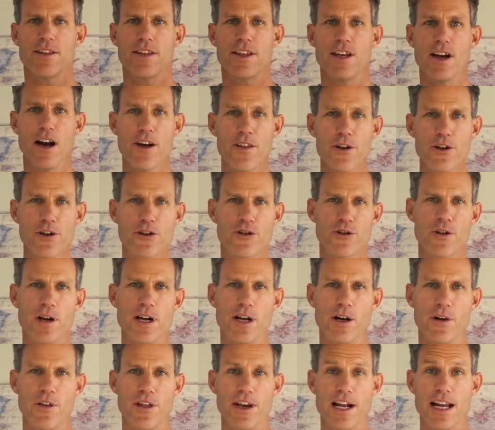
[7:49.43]
The other
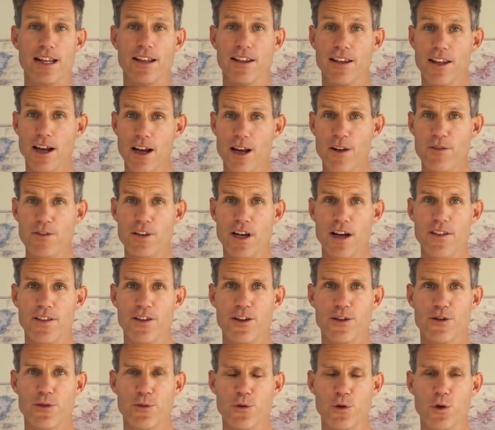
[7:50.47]
trail that I loved on
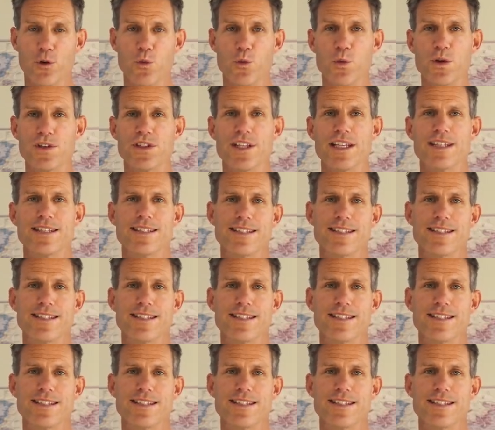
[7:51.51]
this route was the